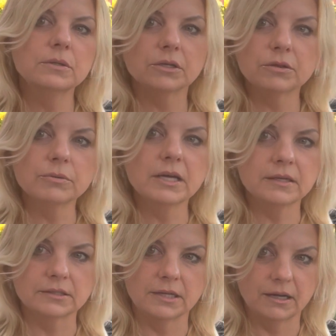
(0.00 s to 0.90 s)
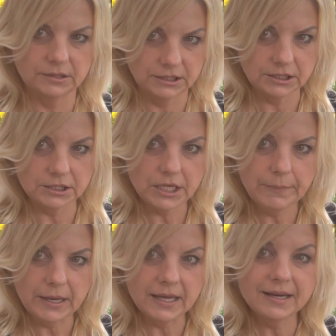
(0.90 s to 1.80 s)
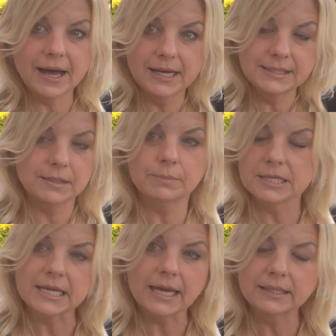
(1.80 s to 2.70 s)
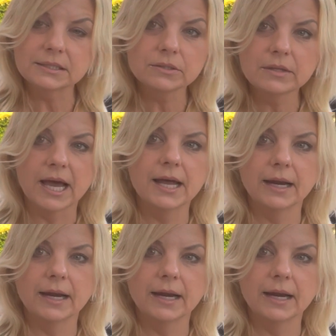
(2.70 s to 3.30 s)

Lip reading: or $300 to ship it, and I simply can't do that.